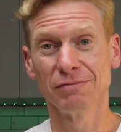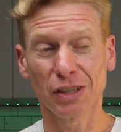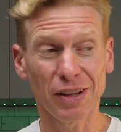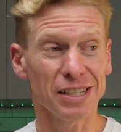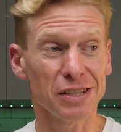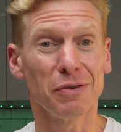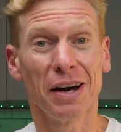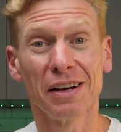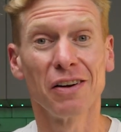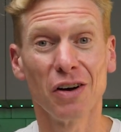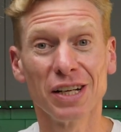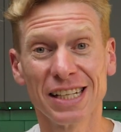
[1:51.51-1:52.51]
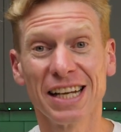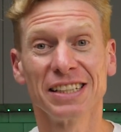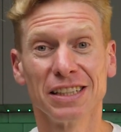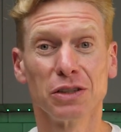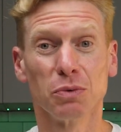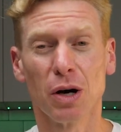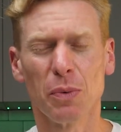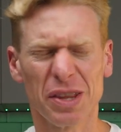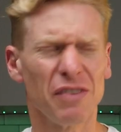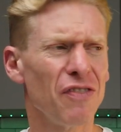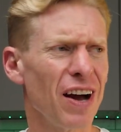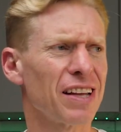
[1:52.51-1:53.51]
So they still had a lot of data to work
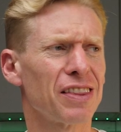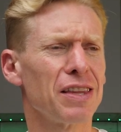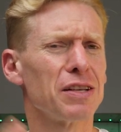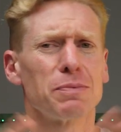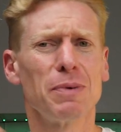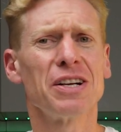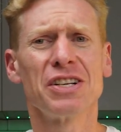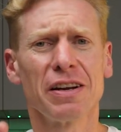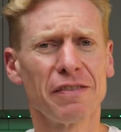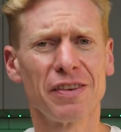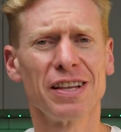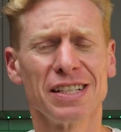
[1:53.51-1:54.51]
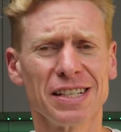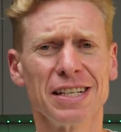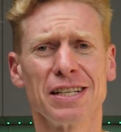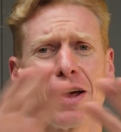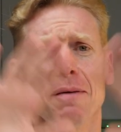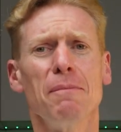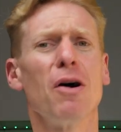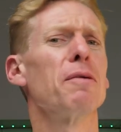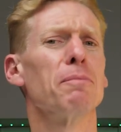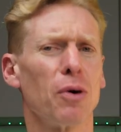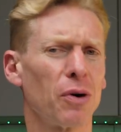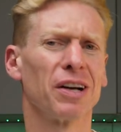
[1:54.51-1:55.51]
with. In fact, the spreadsheet for this is like
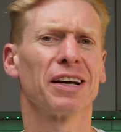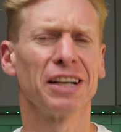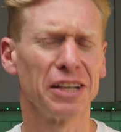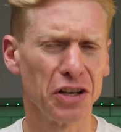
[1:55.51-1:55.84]
mind-bogglingly